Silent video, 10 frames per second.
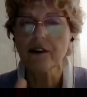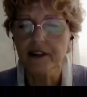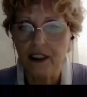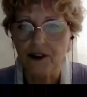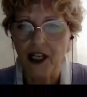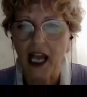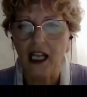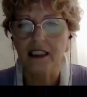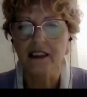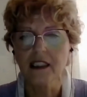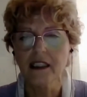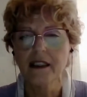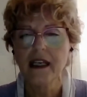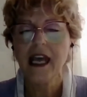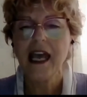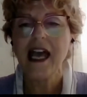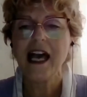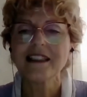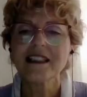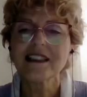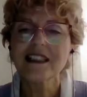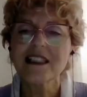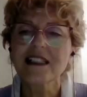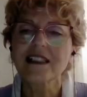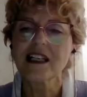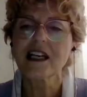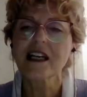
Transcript: of the reality, and it is